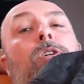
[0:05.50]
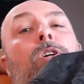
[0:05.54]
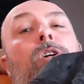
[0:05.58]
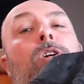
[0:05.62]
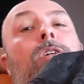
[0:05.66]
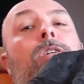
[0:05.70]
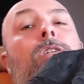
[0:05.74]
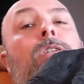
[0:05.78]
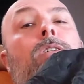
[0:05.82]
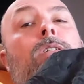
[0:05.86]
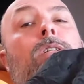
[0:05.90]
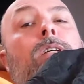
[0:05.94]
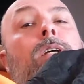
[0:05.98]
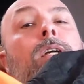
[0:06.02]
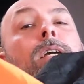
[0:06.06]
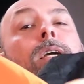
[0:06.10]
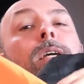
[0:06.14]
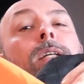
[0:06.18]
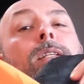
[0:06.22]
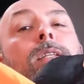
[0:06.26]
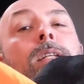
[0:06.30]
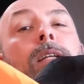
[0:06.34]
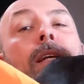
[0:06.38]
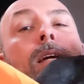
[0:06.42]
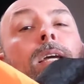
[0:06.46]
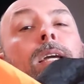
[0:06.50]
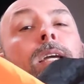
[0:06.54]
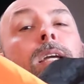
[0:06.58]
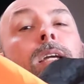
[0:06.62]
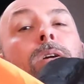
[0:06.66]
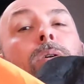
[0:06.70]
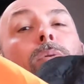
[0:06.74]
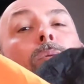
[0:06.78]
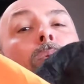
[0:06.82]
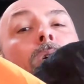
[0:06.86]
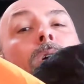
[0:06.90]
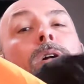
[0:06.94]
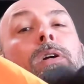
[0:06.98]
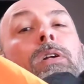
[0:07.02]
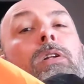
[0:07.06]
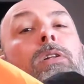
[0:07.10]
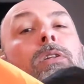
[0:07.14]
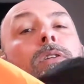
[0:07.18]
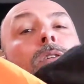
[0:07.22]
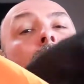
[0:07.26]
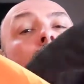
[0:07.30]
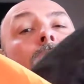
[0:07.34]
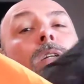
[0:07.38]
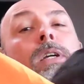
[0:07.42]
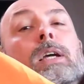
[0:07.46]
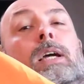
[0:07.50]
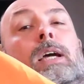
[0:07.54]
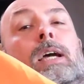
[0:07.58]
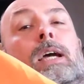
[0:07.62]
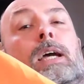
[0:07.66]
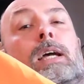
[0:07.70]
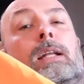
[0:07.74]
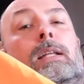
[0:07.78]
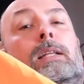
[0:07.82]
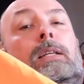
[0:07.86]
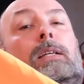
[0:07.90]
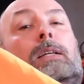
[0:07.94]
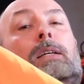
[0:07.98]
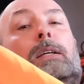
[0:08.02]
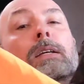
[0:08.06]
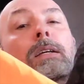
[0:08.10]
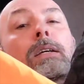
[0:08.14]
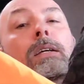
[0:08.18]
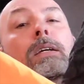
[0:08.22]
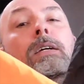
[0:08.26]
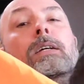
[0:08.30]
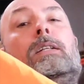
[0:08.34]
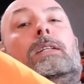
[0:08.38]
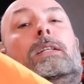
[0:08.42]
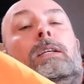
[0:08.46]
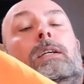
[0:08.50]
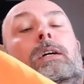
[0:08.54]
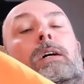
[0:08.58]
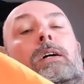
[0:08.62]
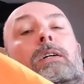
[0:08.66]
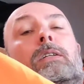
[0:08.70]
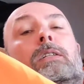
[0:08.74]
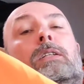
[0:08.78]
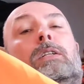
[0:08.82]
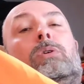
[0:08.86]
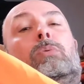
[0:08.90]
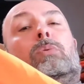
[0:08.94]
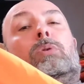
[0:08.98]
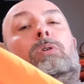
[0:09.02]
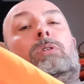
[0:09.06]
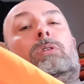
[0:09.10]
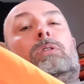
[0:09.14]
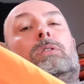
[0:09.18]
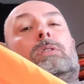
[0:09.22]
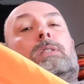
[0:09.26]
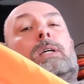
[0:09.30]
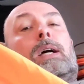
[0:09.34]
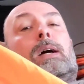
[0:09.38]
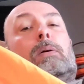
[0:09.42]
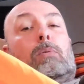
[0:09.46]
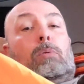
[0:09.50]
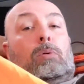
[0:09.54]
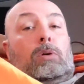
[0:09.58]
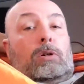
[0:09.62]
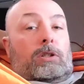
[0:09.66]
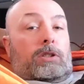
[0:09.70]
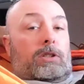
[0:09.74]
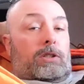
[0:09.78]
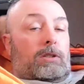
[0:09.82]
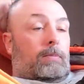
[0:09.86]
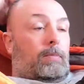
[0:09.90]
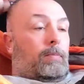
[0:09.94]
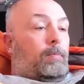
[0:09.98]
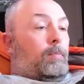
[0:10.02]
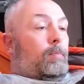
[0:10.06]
Kurt, and today we're going to look at the UglyQuilt top quilts.